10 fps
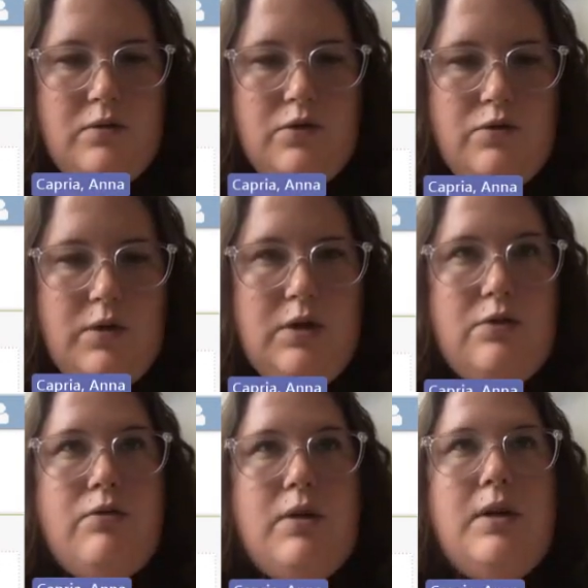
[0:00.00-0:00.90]

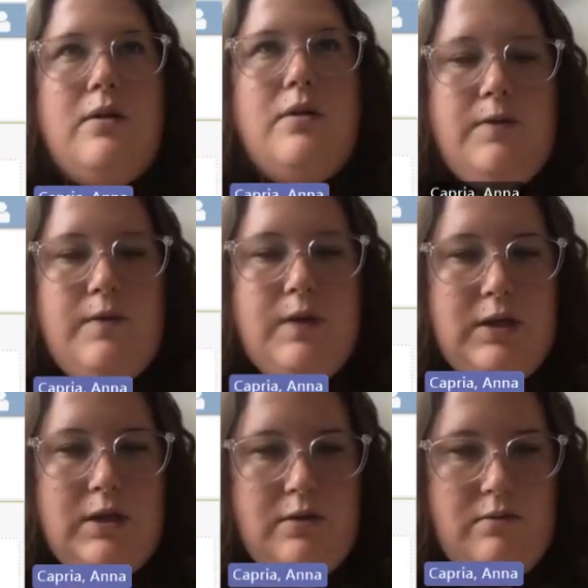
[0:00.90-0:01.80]

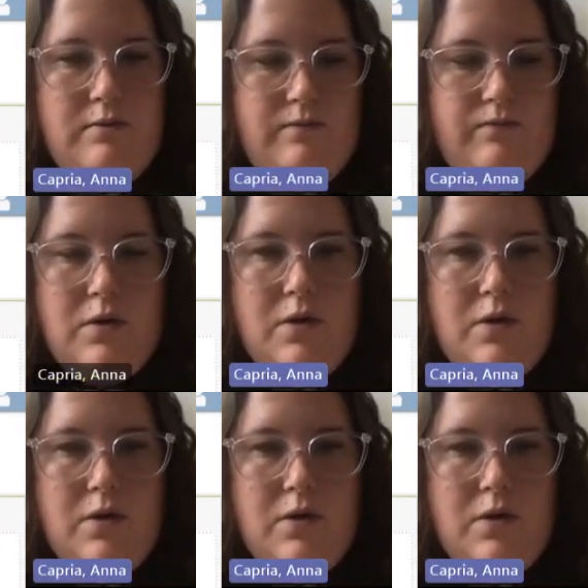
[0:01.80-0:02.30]
2015.